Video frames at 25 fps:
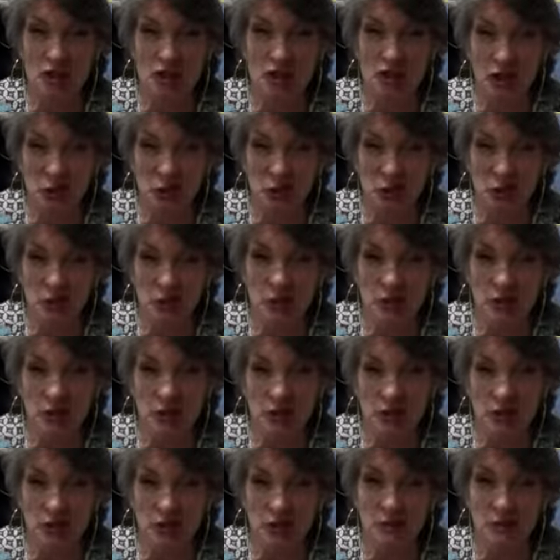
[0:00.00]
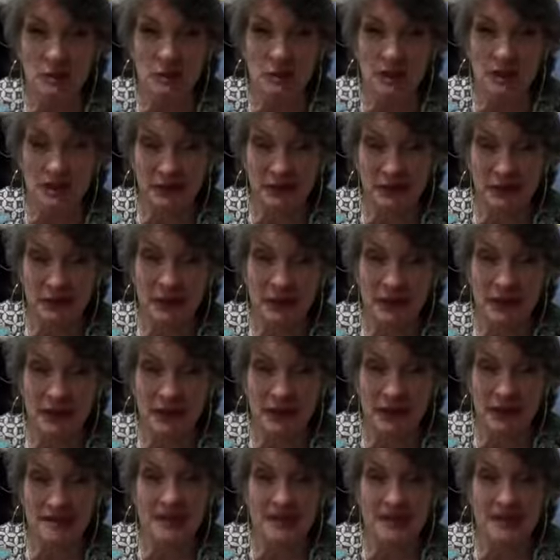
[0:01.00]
do specific things.